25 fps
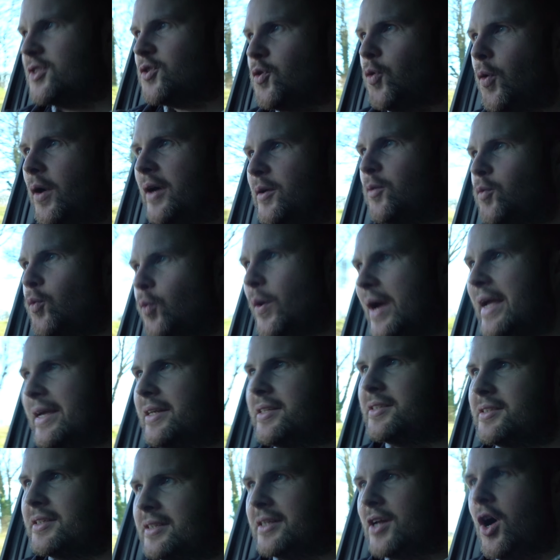quite
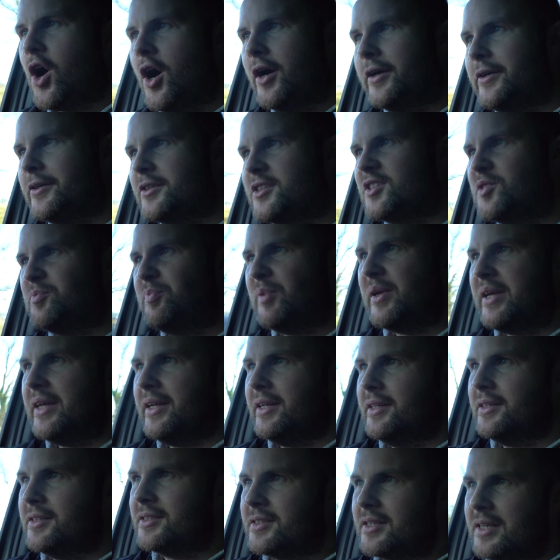weighted at higher
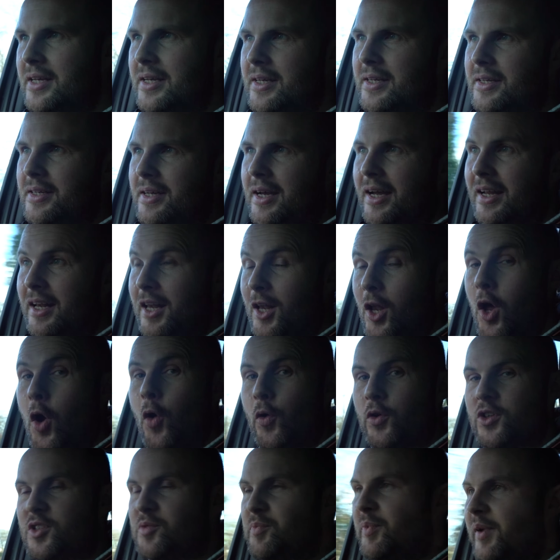speeds. At
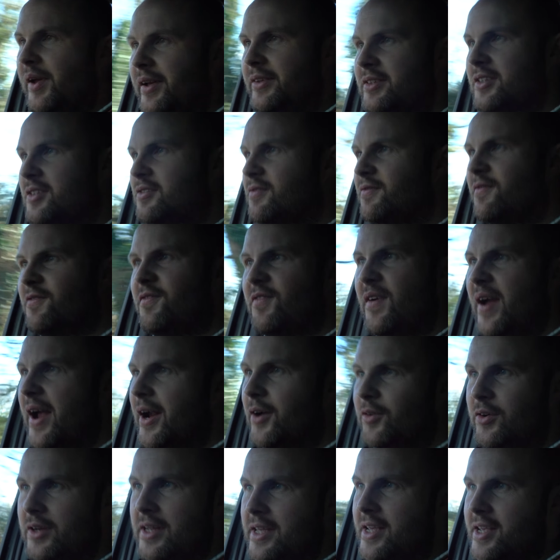lower speeds, it's
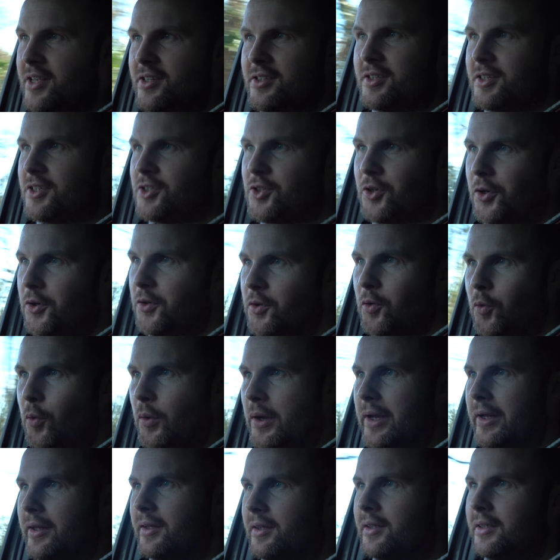very easy to turn the
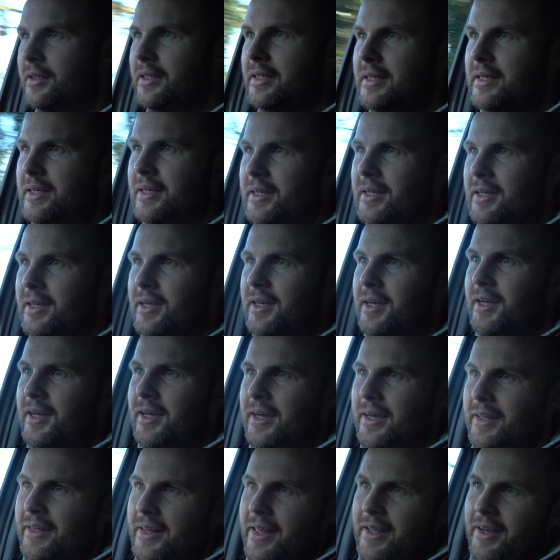wheel.
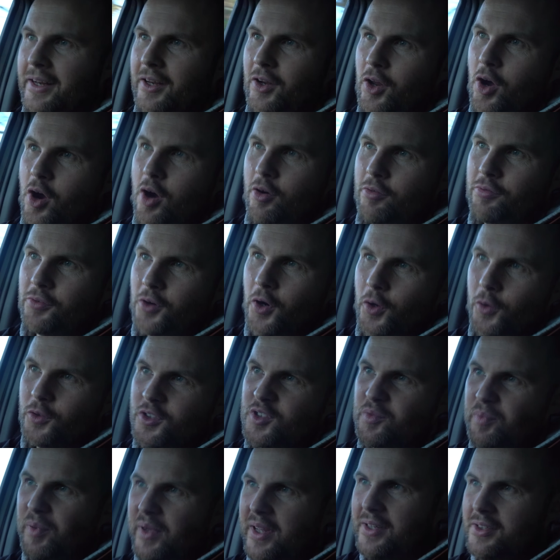And then at off-road
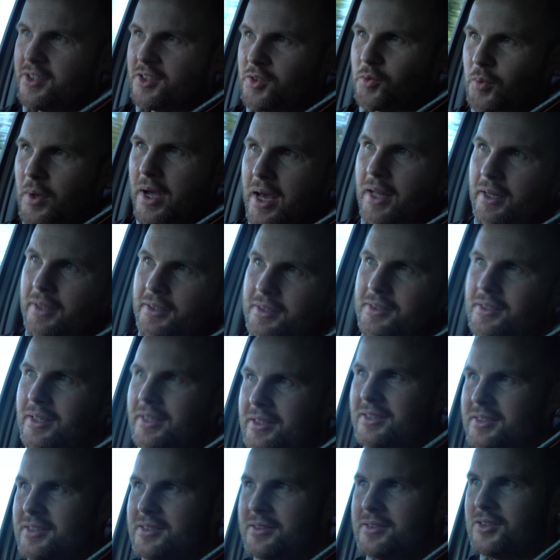speeds as well,
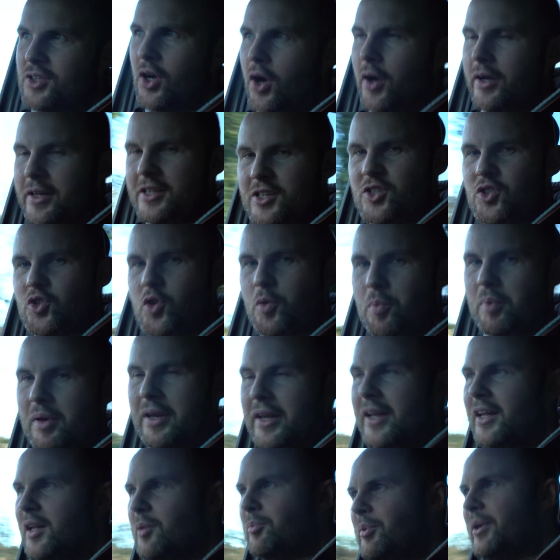it tightens up a
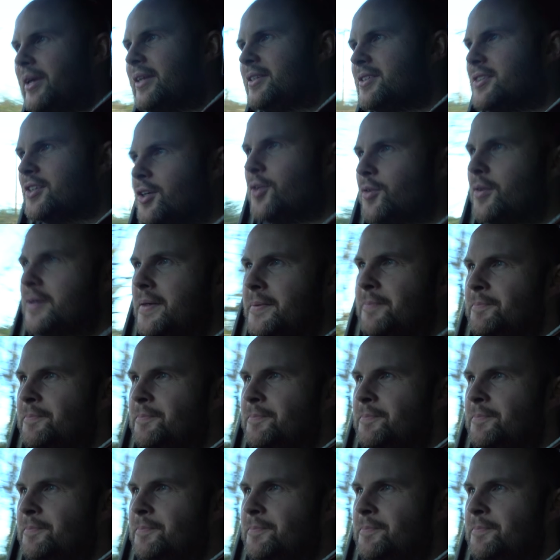little bit. So